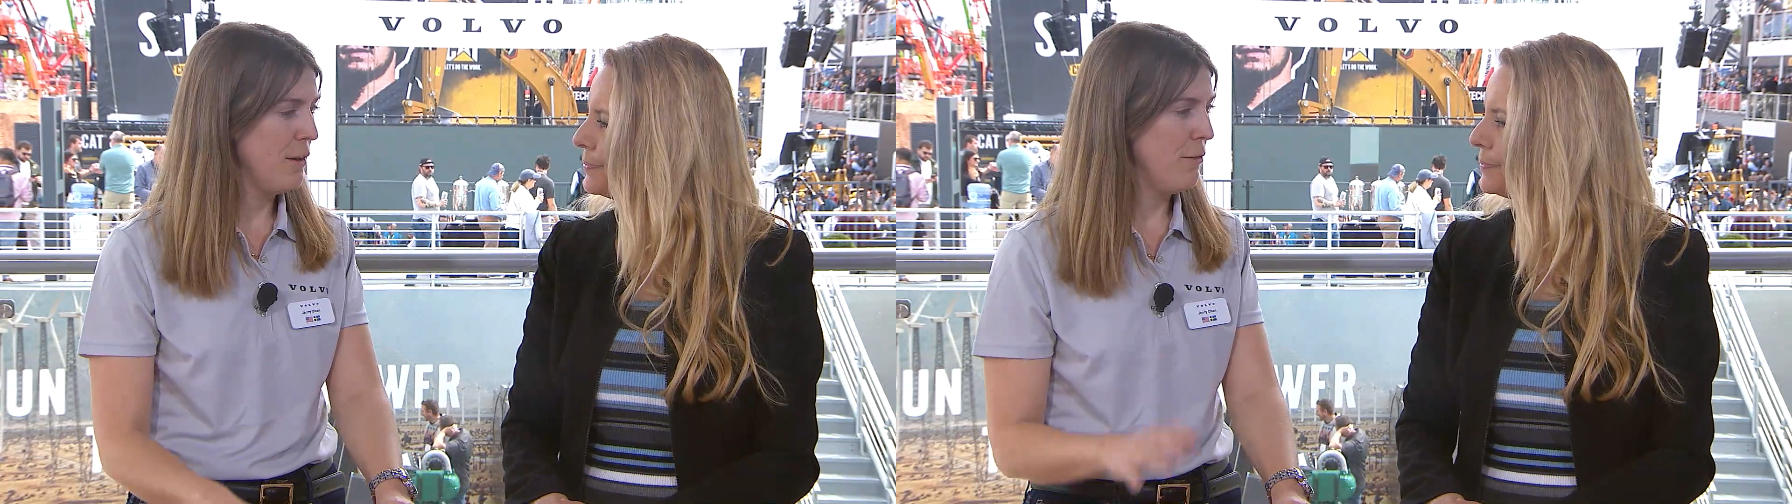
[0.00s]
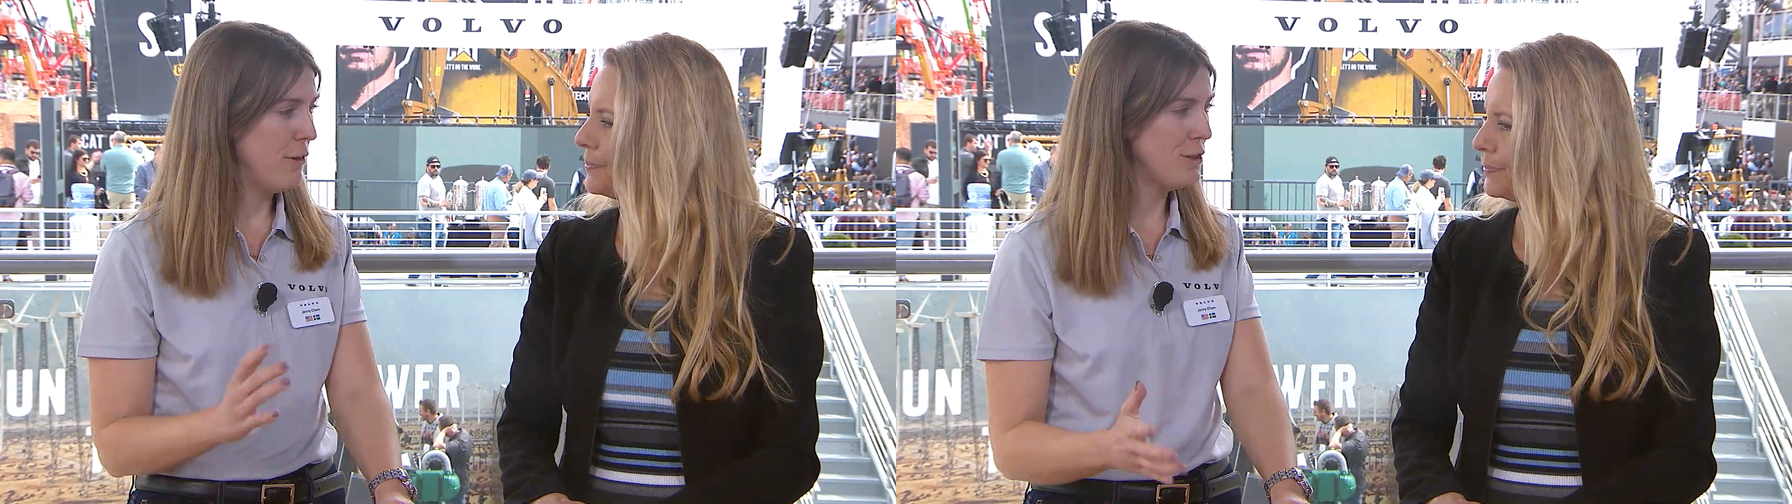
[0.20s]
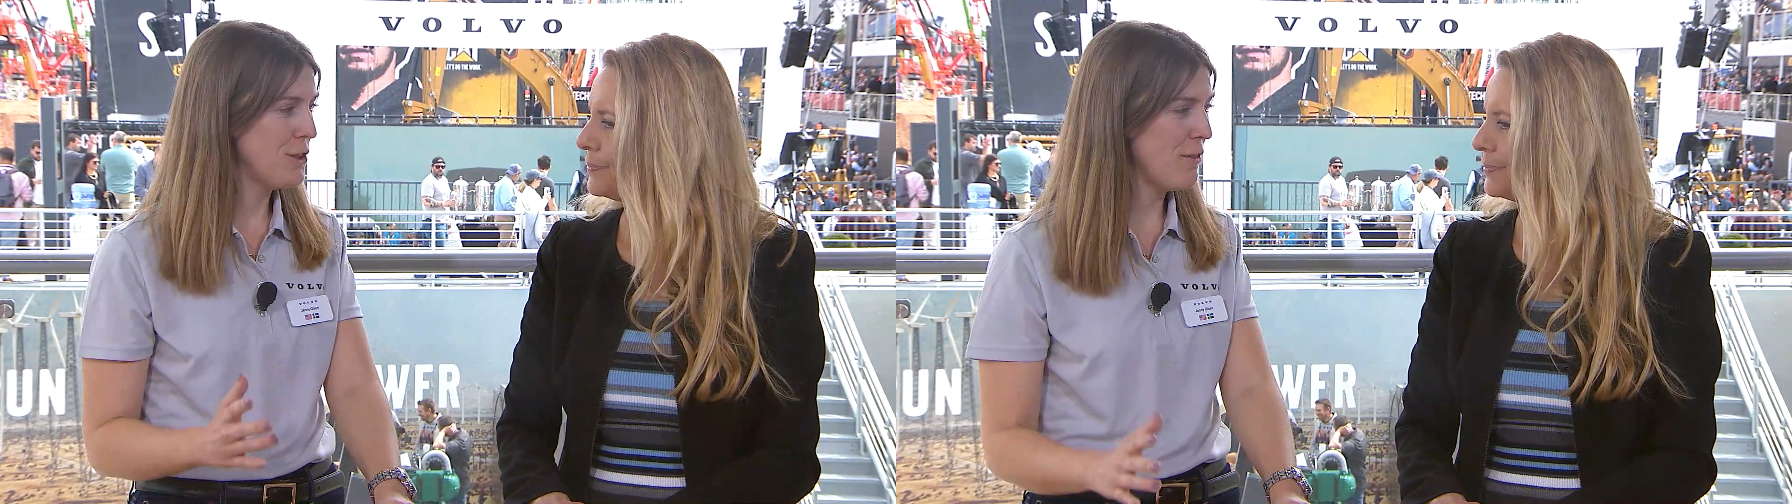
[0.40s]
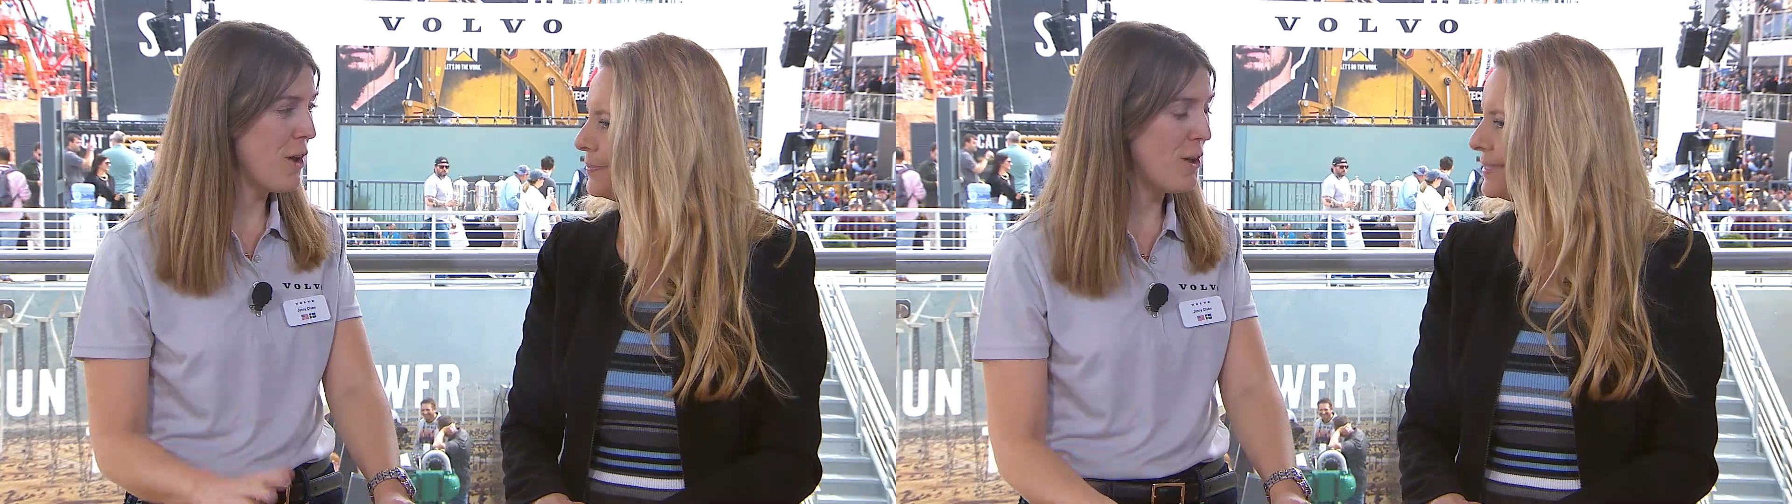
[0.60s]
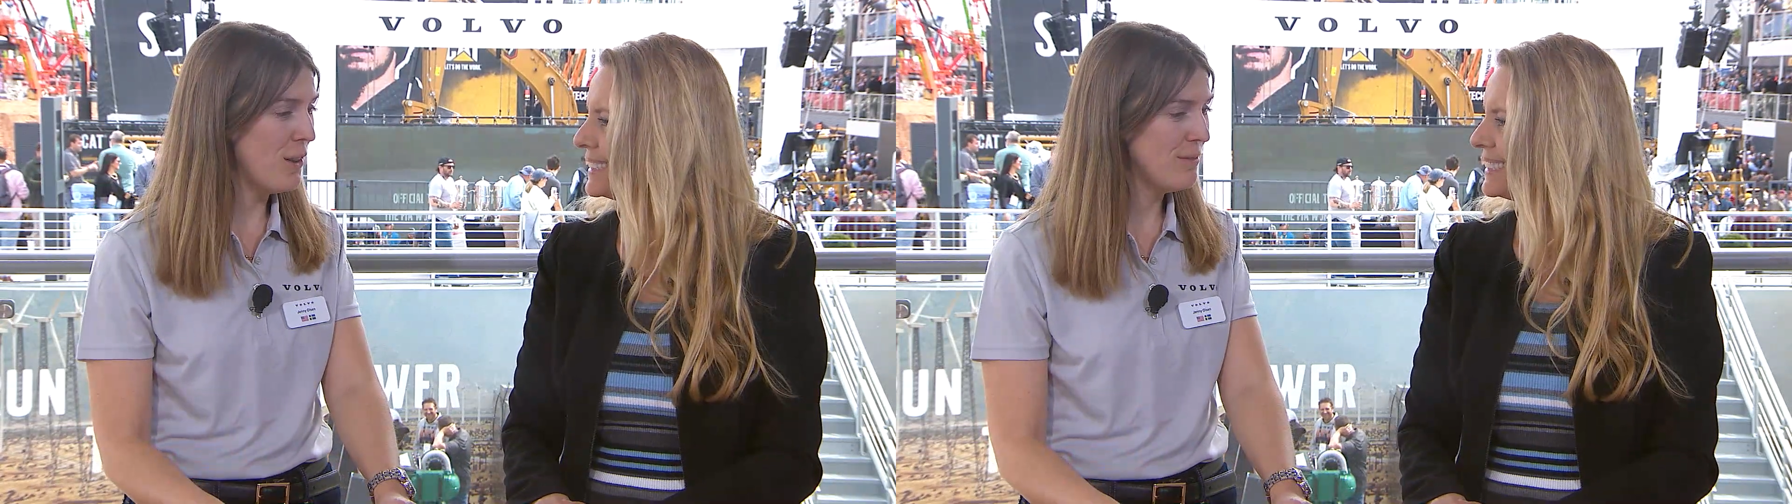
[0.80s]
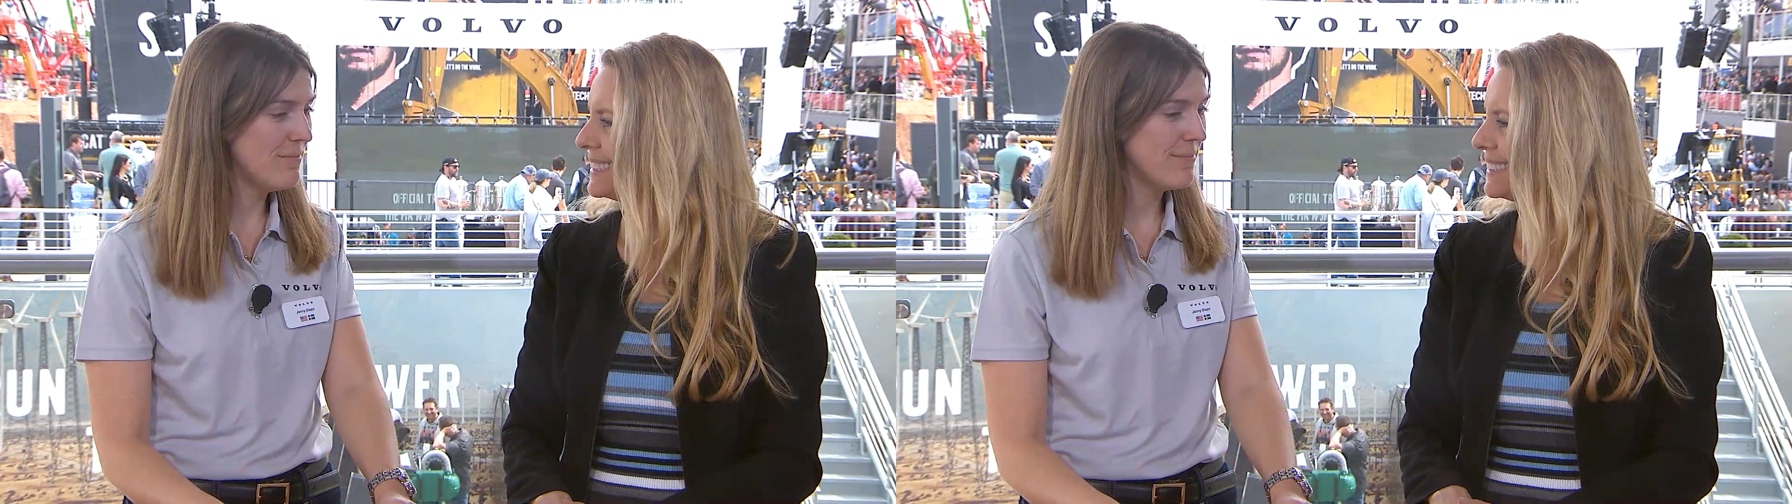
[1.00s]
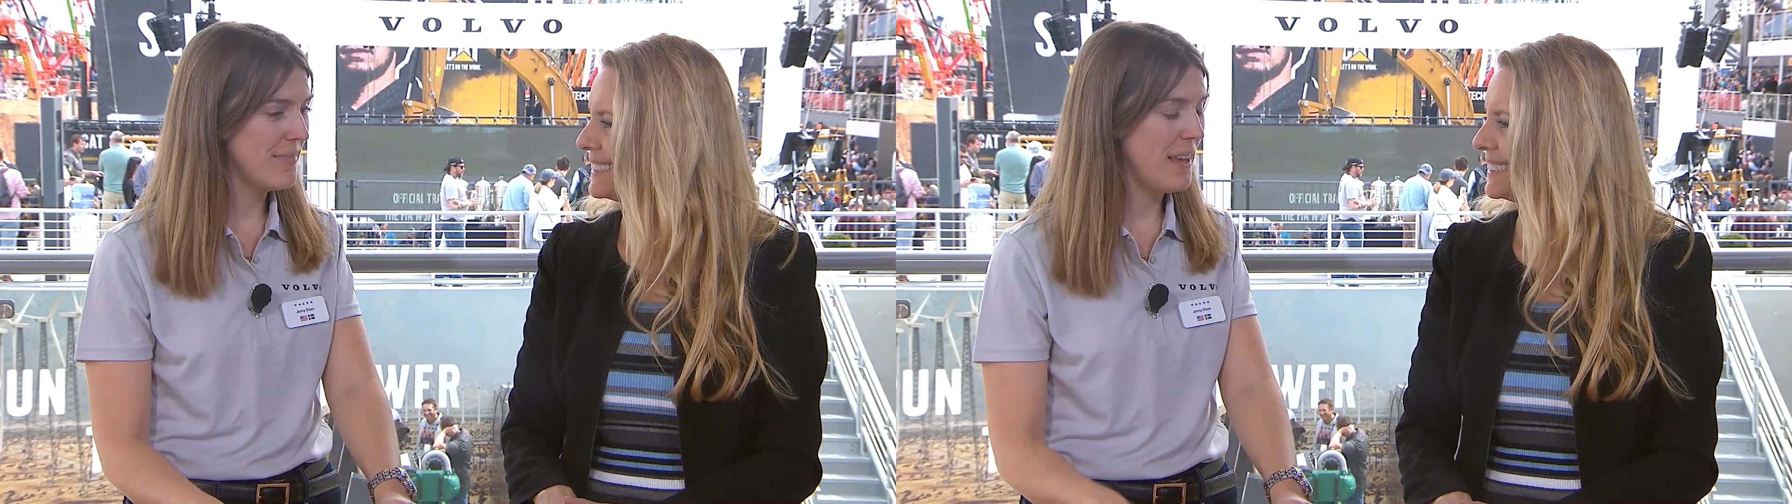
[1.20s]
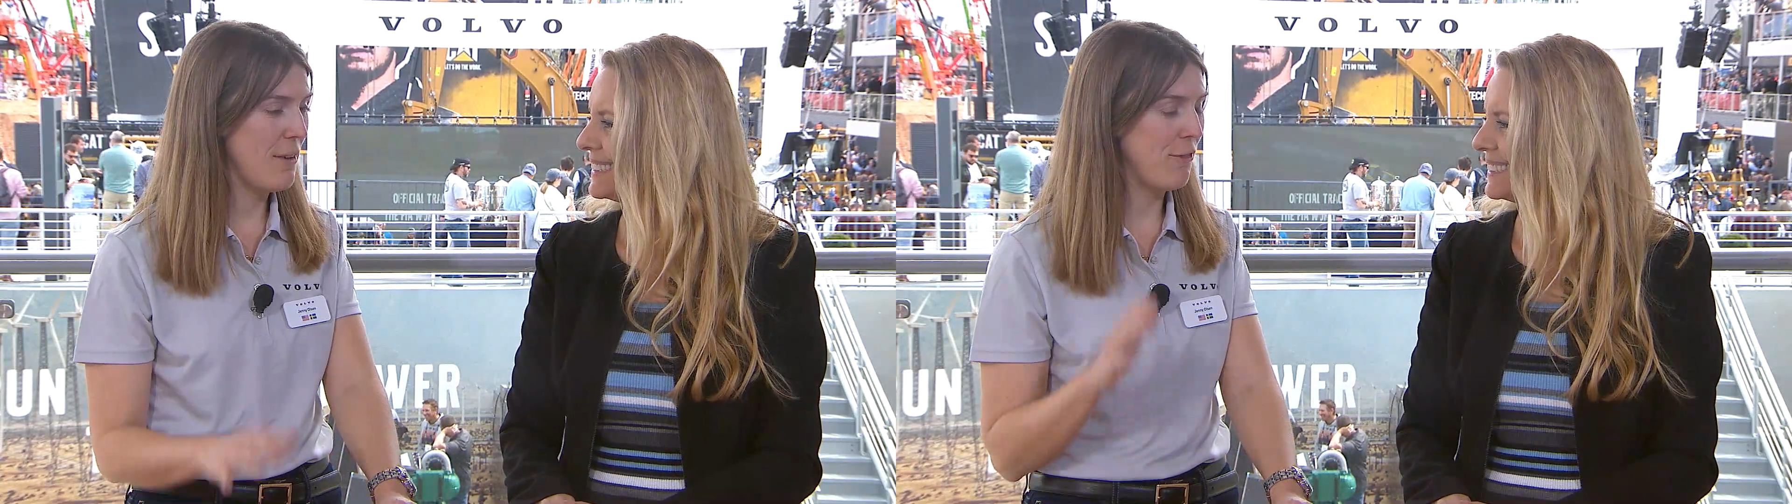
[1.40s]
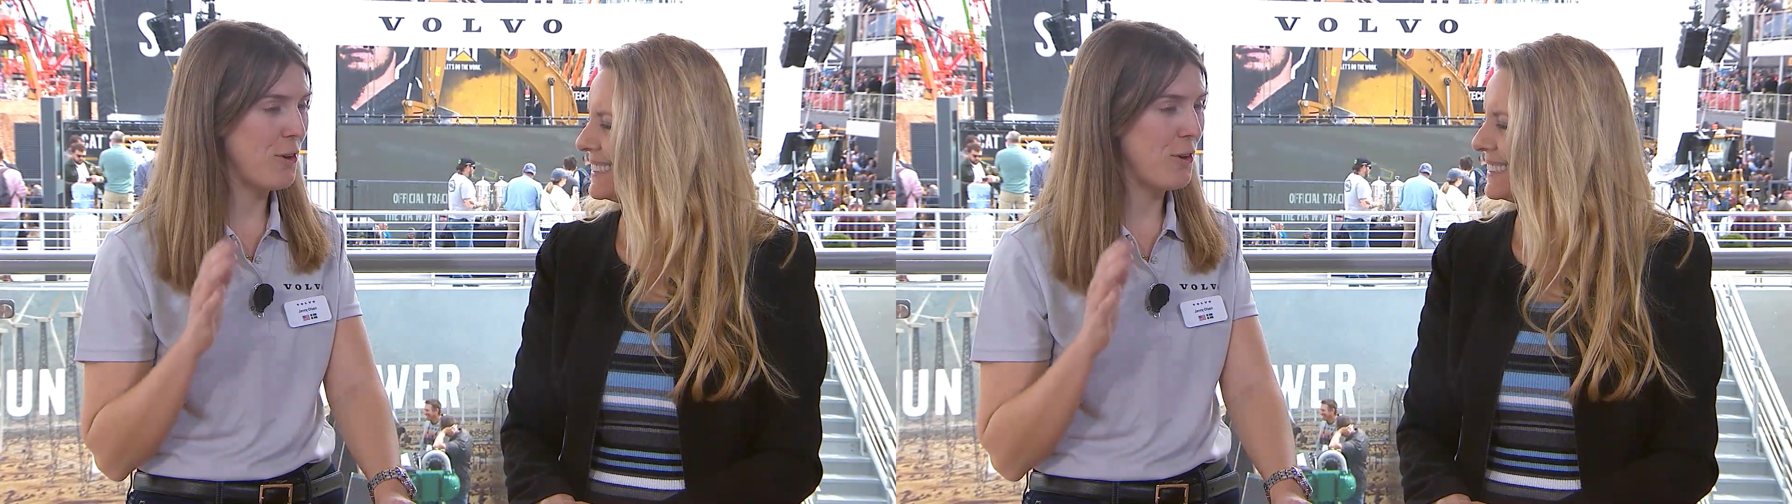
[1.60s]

First of all, if